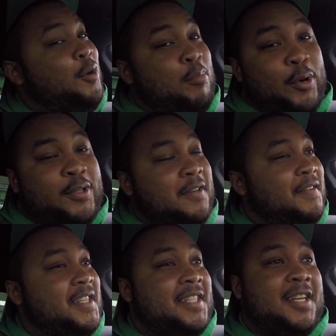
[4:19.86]
Boosted
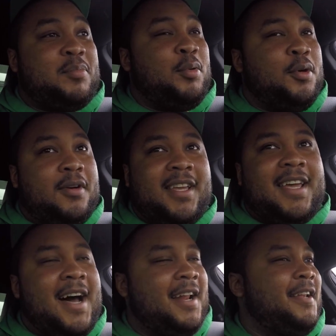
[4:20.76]
V6 pull.
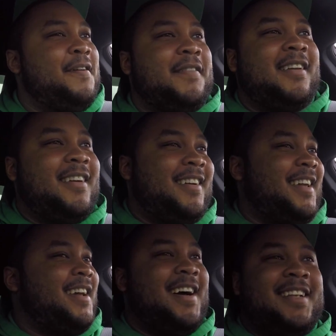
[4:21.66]
Gotta love
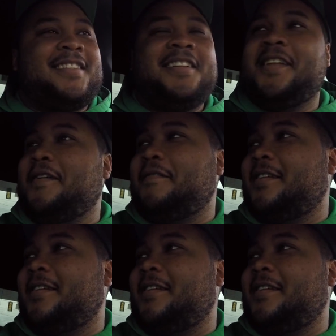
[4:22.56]
it. Got to love